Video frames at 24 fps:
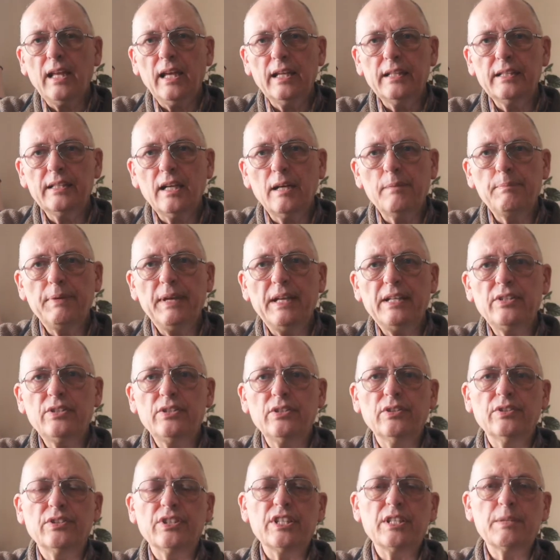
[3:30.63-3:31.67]
And
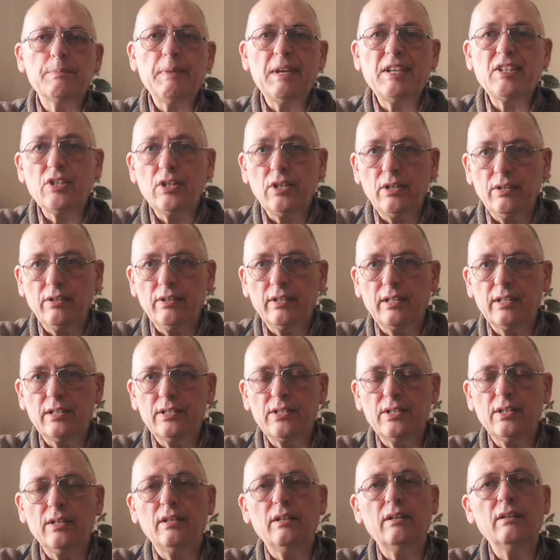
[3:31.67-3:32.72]
arpeggios, especially on the
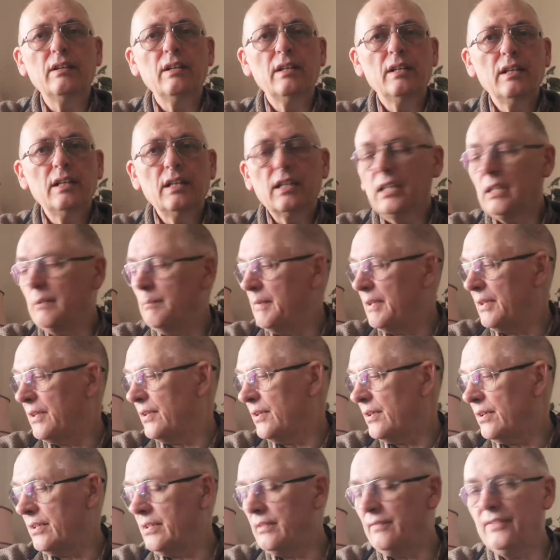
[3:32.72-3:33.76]
guitar, can be
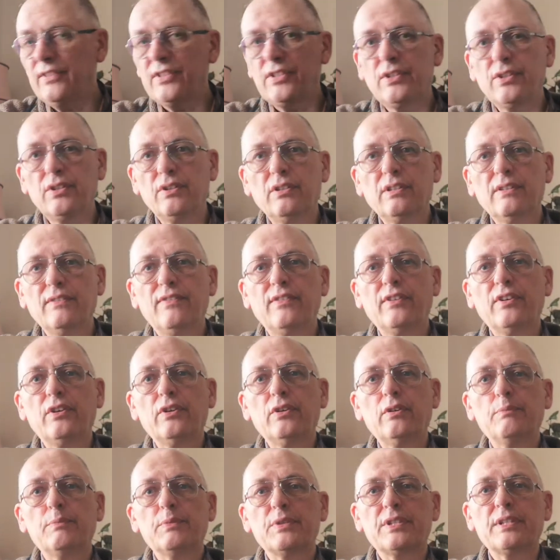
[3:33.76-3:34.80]
thought of as two different
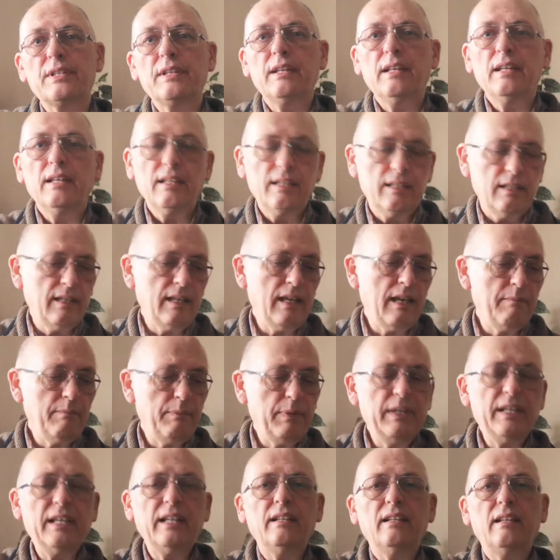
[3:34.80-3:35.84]
groups. I'm
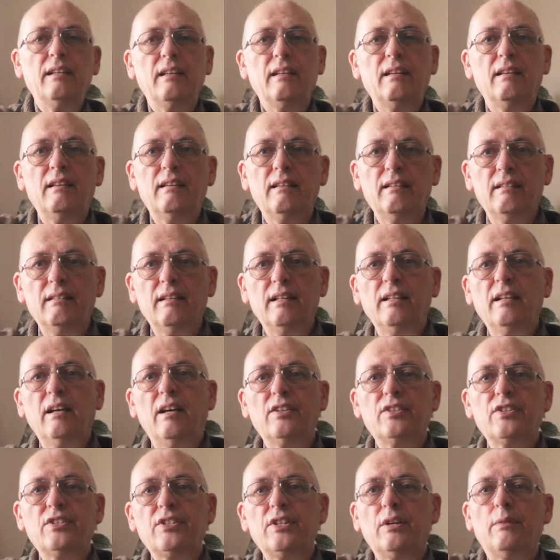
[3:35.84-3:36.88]
playing an
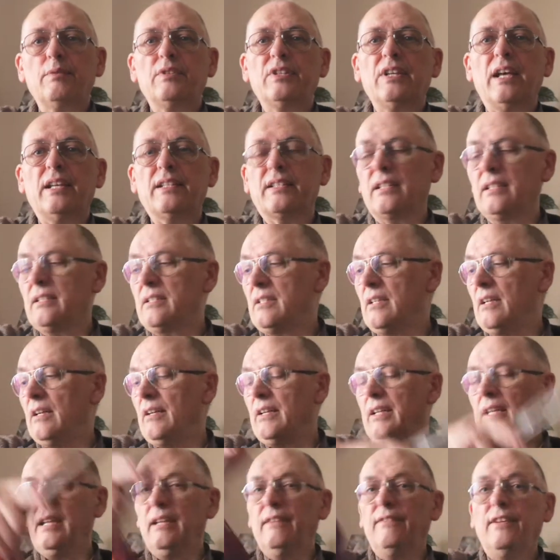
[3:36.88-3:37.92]
archtop jazz guitar
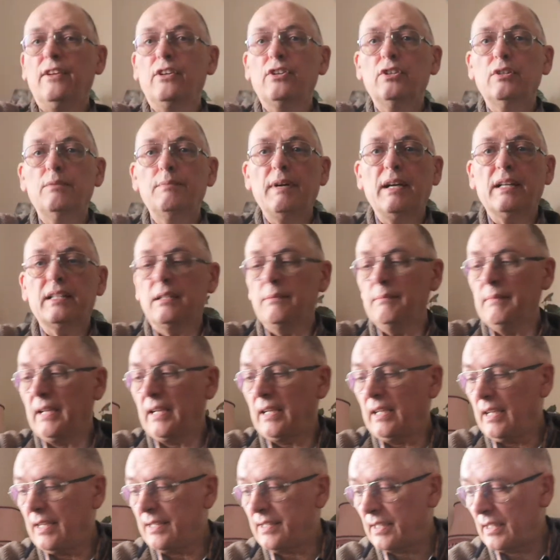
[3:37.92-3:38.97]
here. If I go back to my
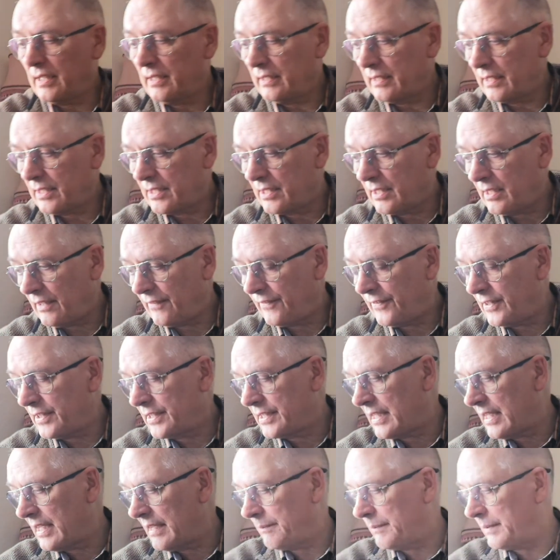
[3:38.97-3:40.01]
classical guitar for the
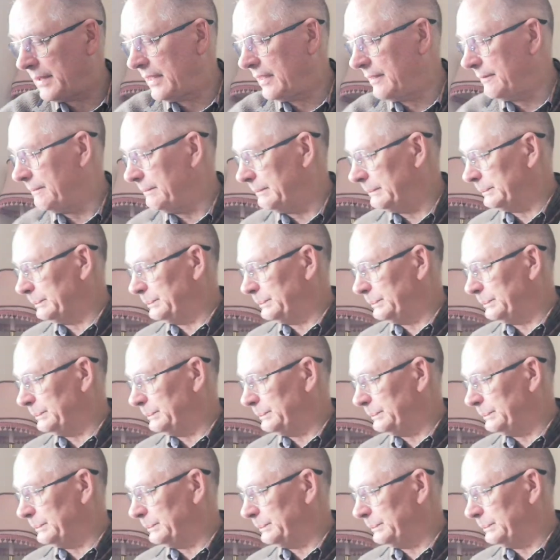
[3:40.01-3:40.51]
time being,